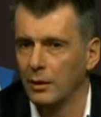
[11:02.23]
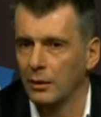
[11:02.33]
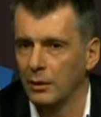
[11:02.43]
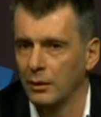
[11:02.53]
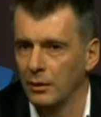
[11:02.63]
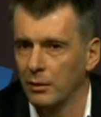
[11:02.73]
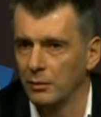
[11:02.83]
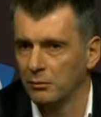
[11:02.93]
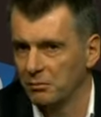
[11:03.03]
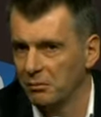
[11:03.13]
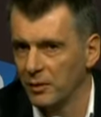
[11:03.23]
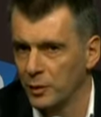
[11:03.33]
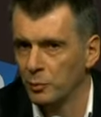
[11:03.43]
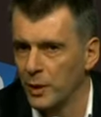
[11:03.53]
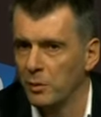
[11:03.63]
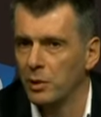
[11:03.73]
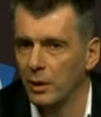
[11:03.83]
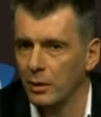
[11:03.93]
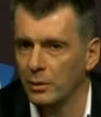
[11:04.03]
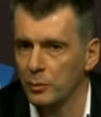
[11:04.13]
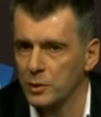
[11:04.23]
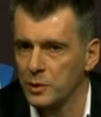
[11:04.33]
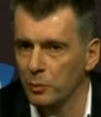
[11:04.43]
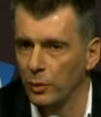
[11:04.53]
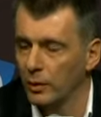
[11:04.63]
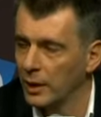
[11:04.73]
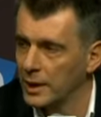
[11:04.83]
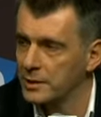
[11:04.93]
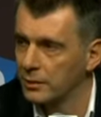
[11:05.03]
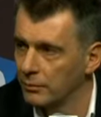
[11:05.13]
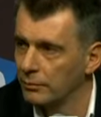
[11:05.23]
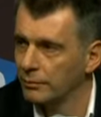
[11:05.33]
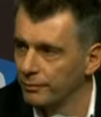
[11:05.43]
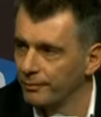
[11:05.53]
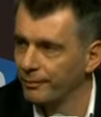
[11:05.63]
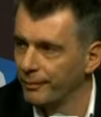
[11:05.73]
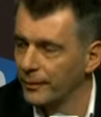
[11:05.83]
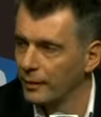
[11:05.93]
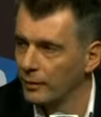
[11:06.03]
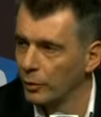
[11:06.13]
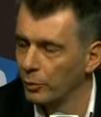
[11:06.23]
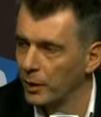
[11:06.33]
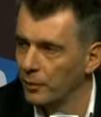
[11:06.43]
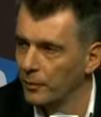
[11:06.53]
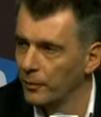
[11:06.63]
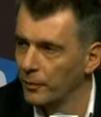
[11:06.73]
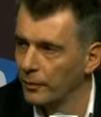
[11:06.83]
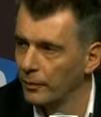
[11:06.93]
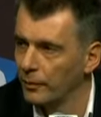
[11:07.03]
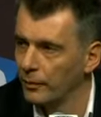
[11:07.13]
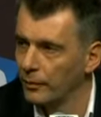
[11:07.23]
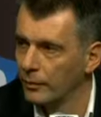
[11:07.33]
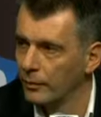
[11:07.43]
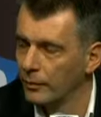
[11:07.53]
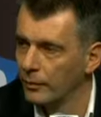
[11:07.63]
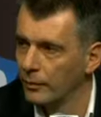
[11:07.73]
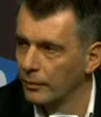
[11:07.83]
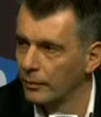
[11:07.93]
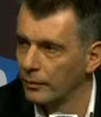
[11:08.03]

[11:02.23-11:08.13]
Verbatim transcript: uh, the maybe the most important lesson for me. that, does that mean bigger leadership from